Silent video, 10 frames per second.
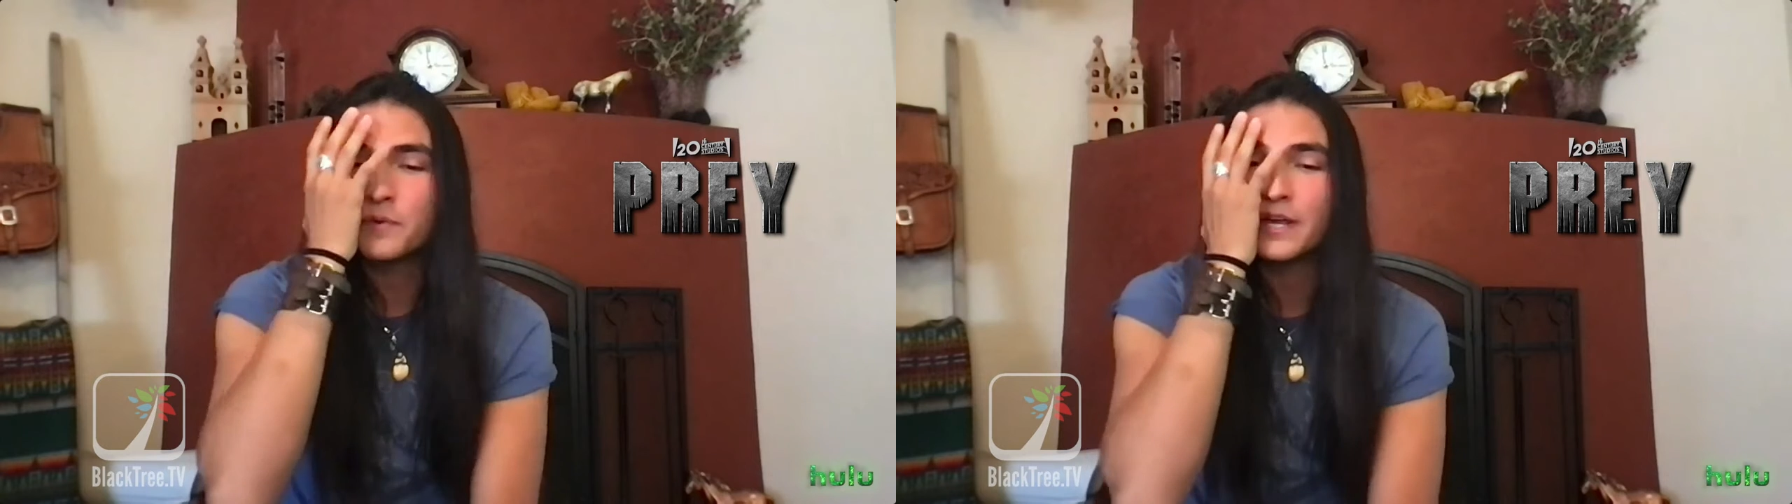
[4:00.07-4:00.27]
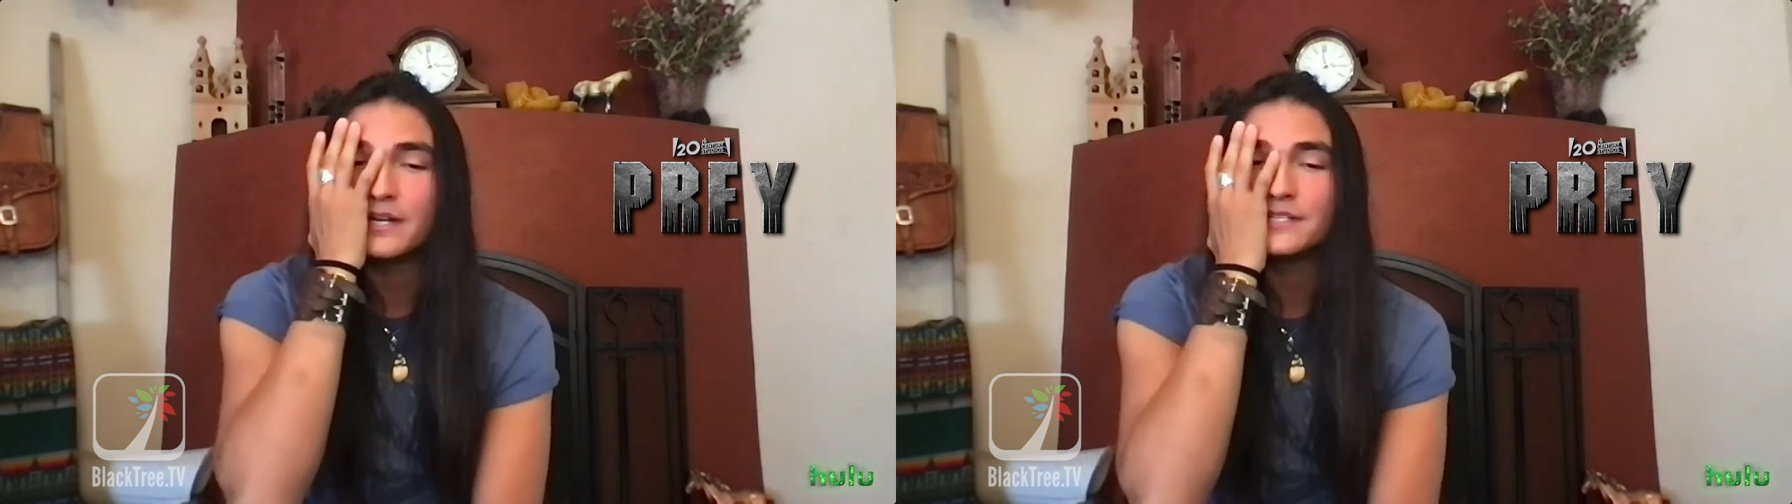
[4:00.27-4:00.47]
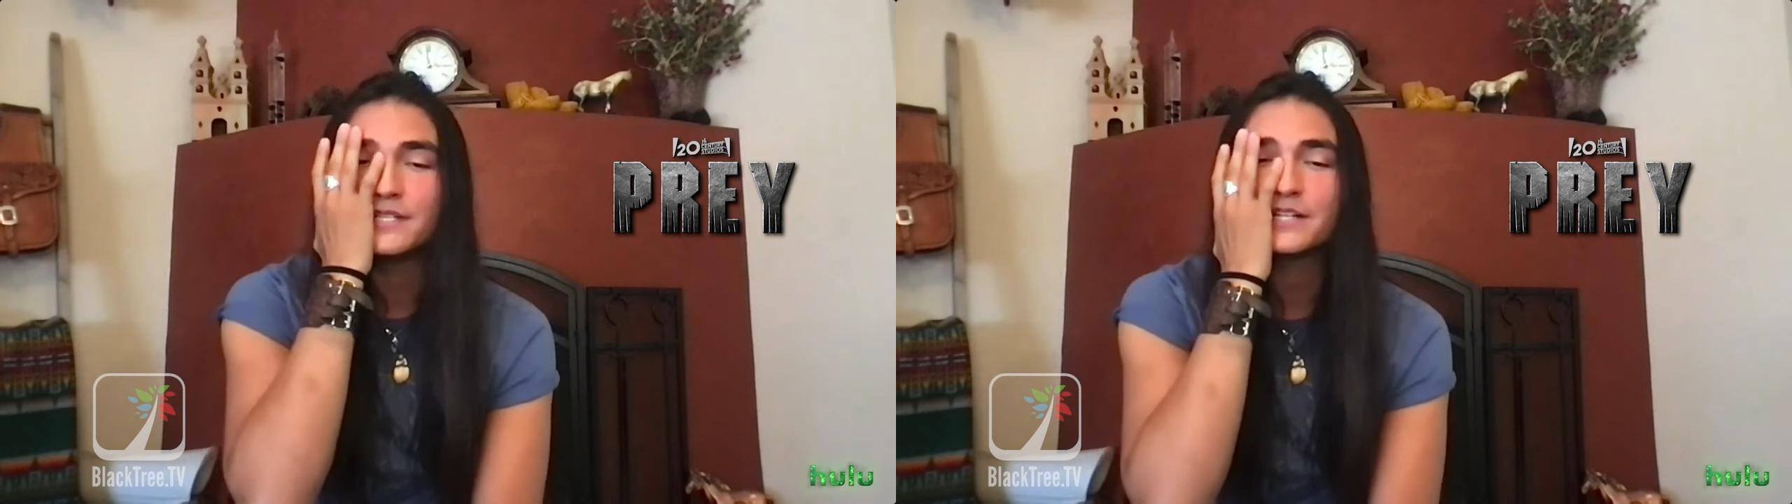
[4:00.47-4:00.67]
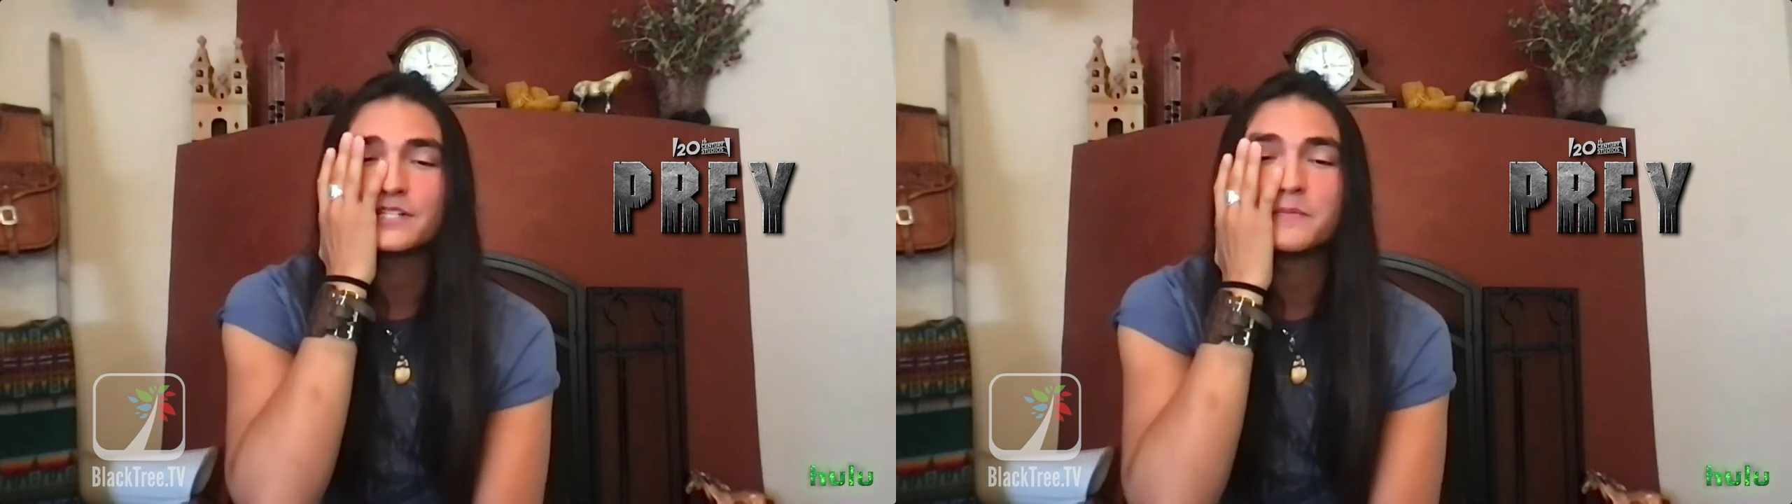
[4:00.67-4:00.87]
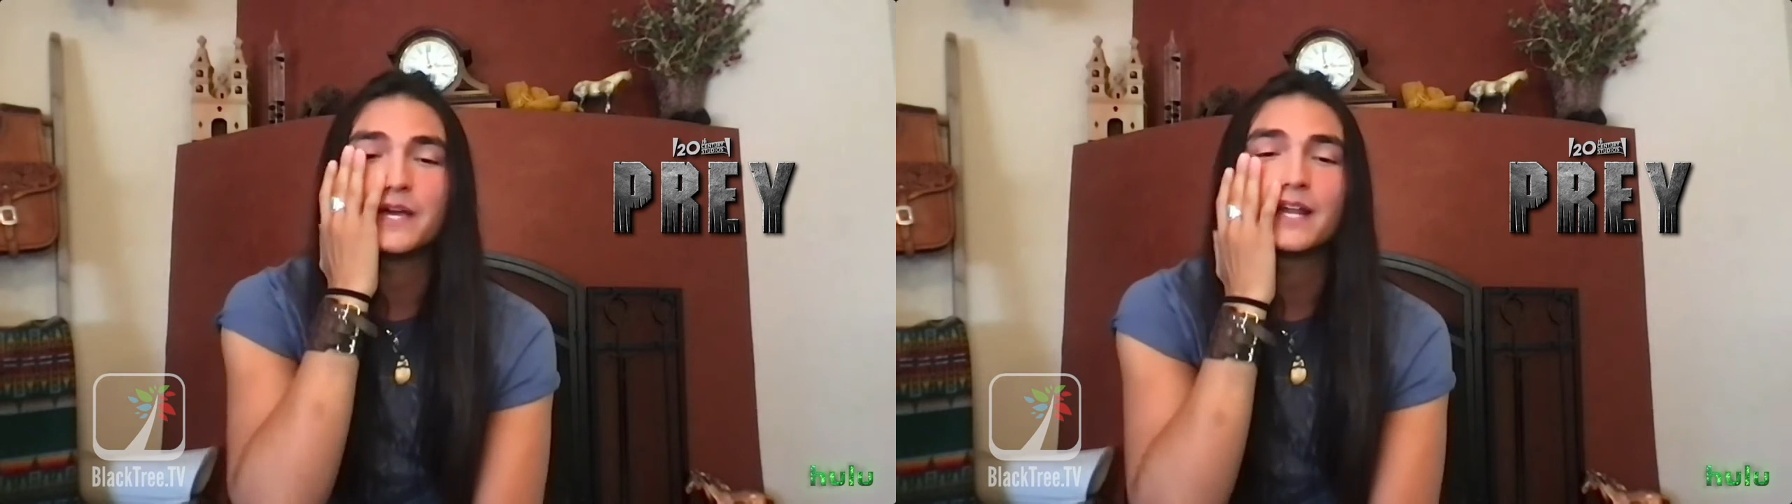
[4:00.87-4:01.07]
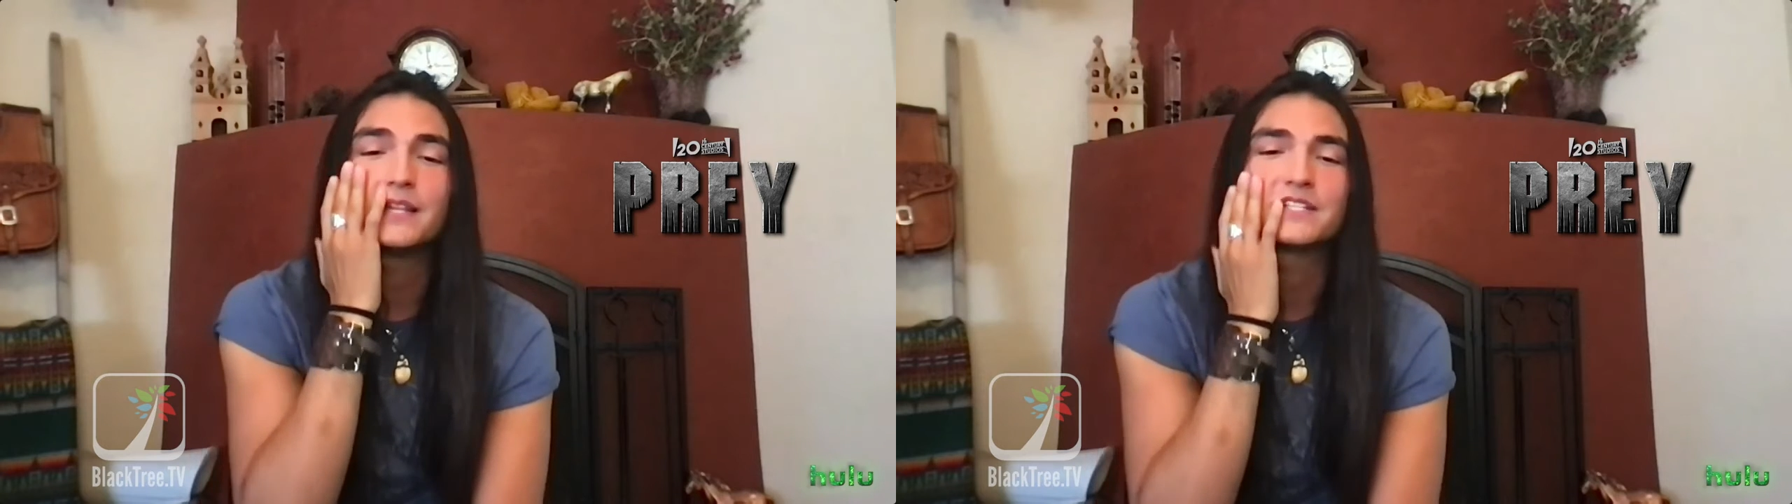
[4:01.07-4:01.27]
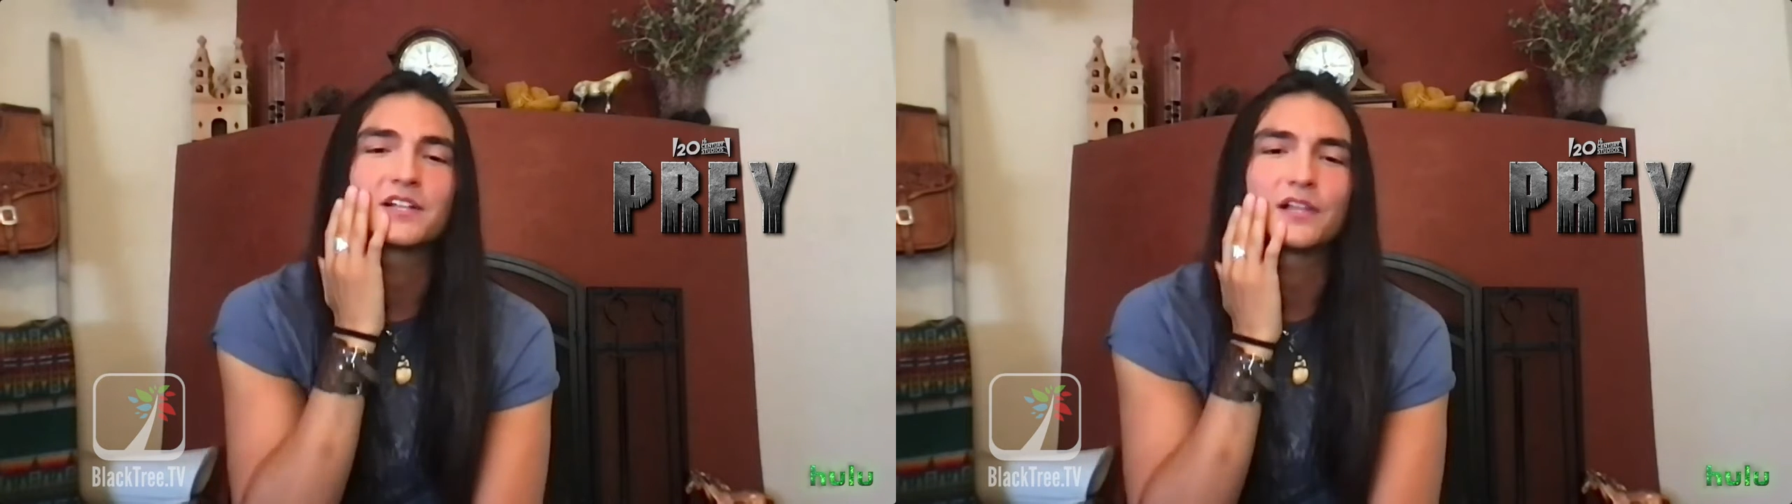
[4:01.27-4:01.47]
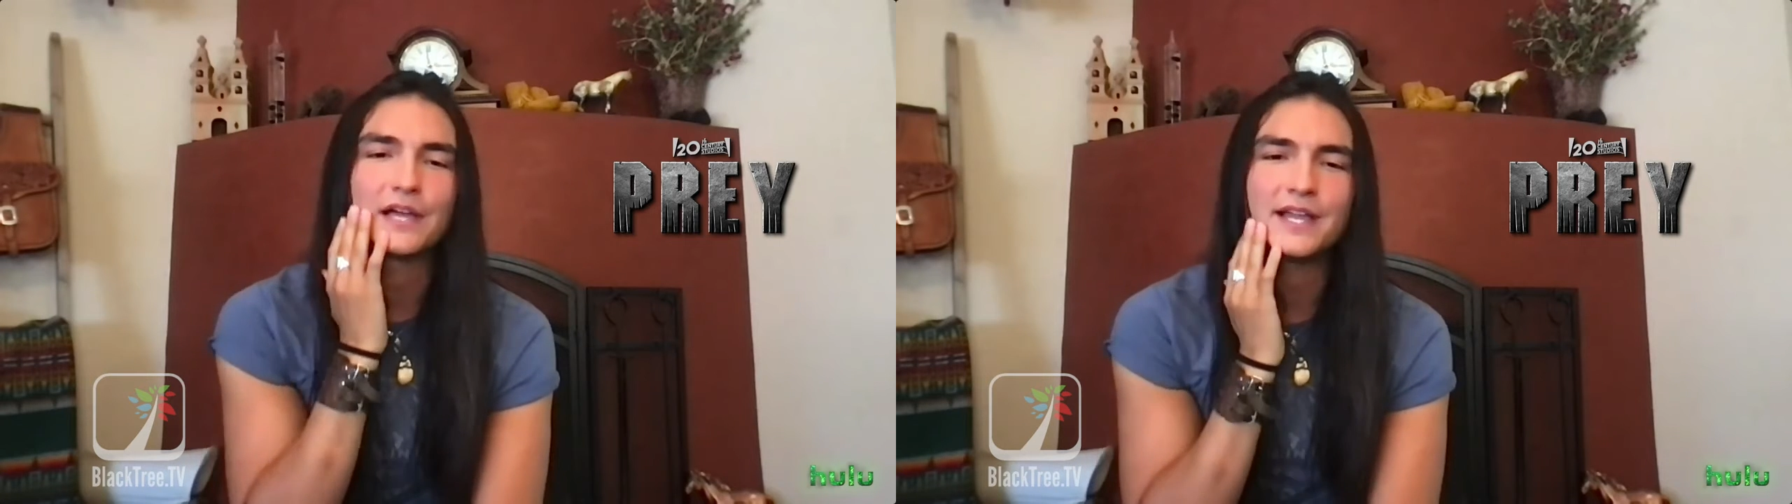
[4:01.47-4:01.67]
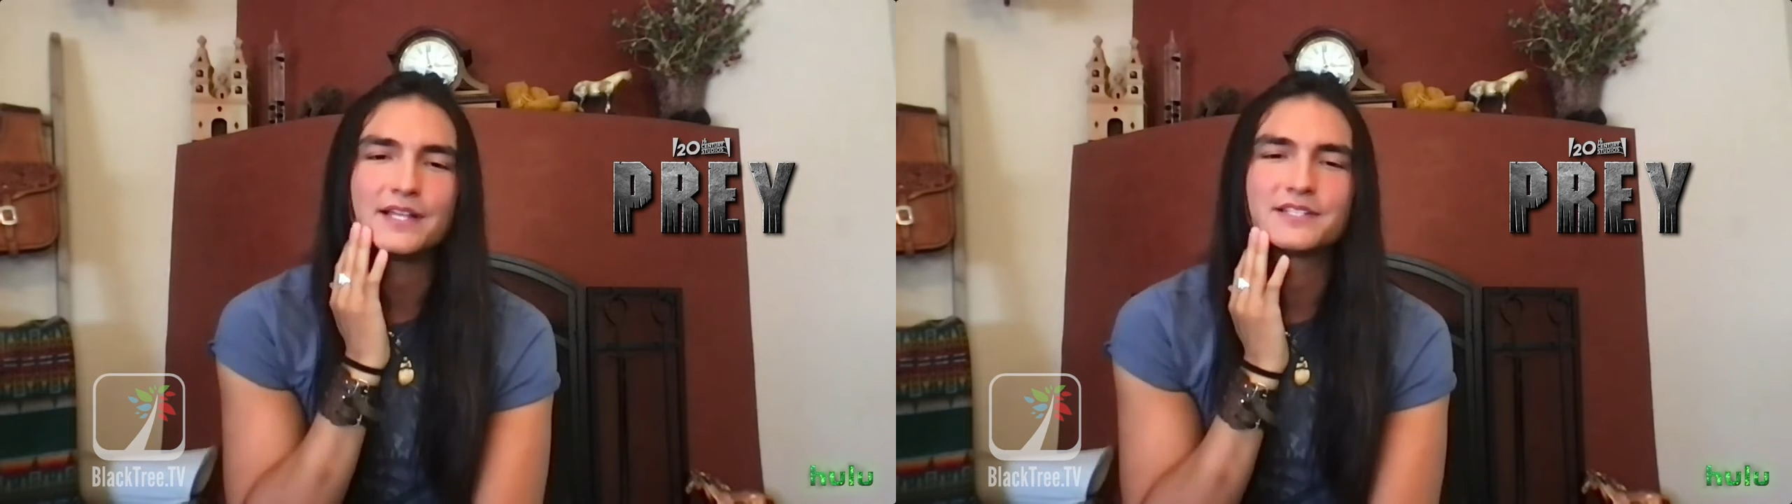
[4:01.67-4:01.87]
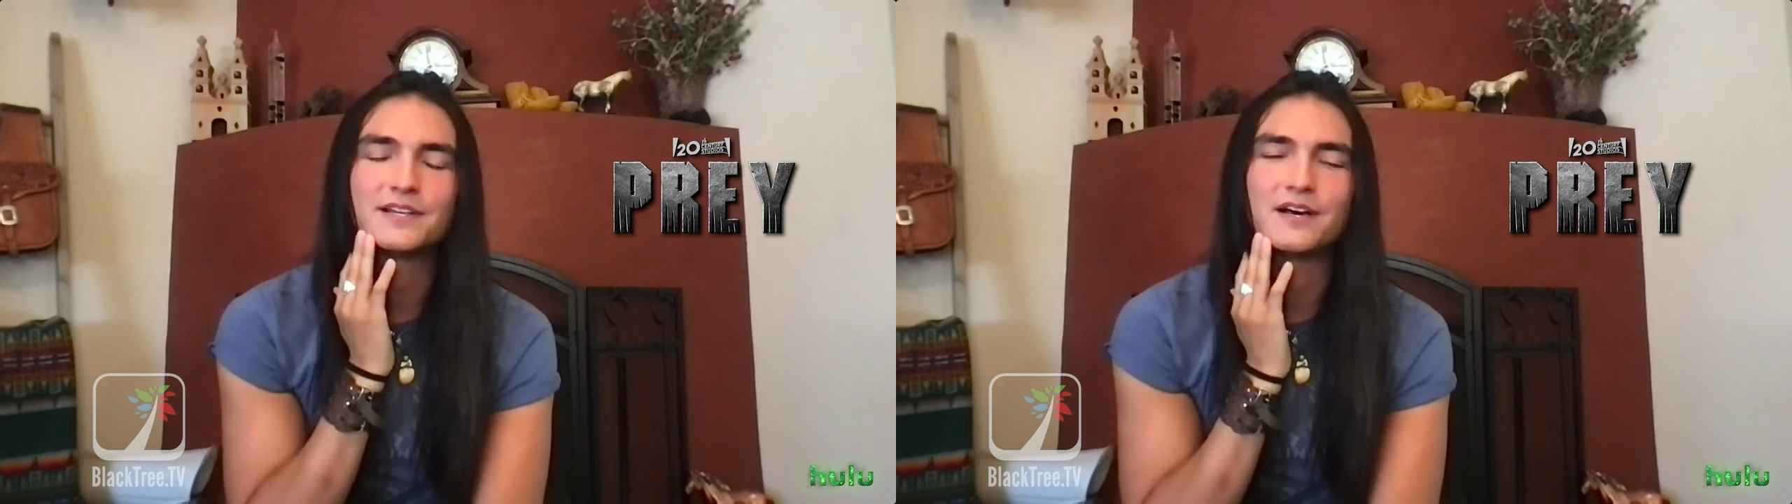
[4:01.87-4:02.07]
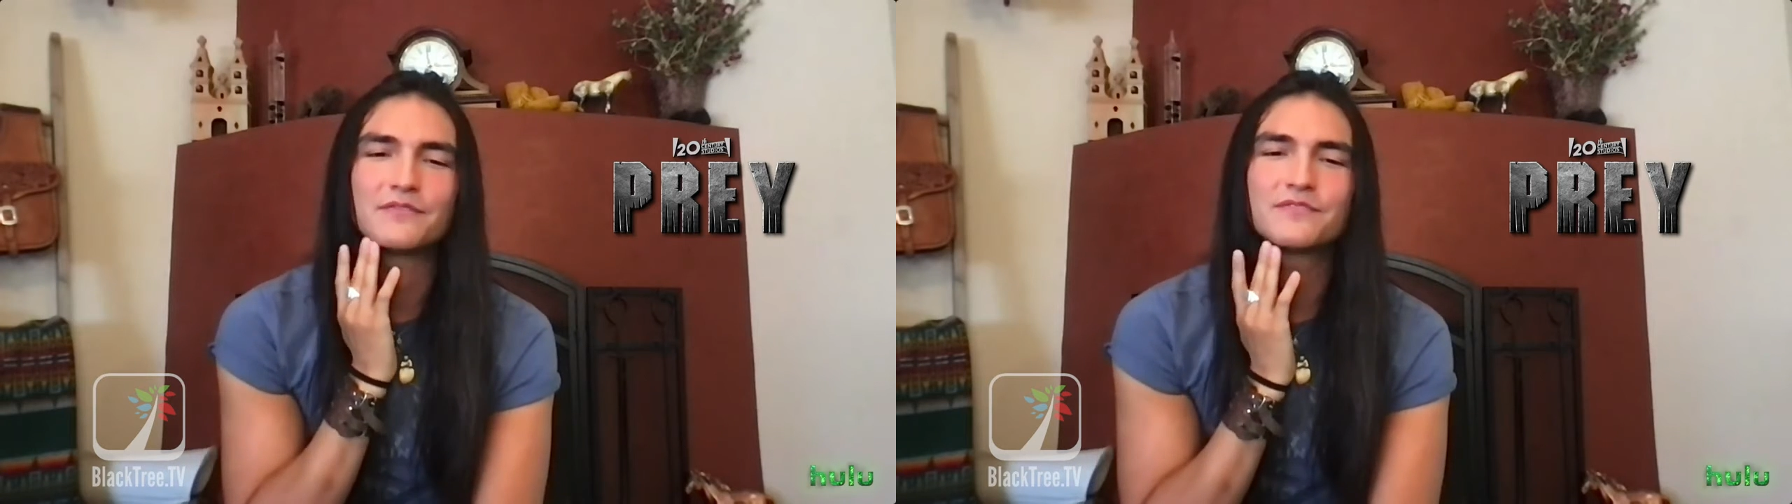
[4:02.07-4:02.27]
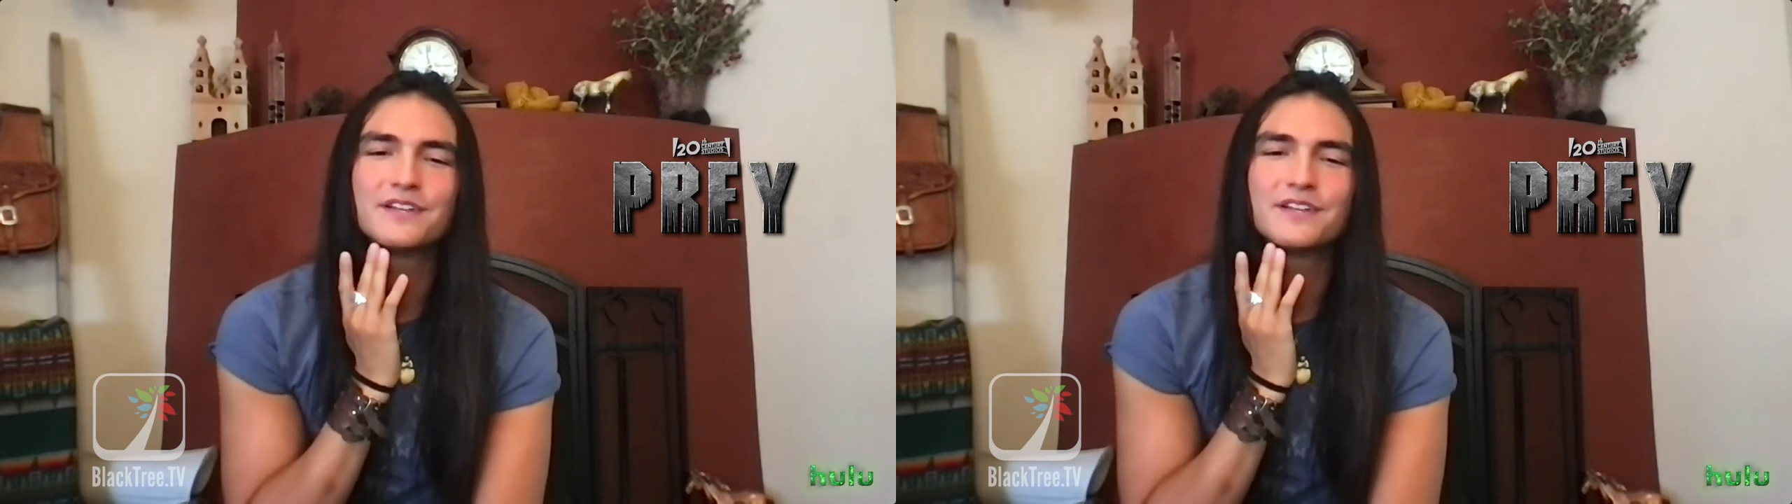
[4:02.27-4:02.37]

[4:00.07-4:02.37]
paint is actually made out of this clay stuff,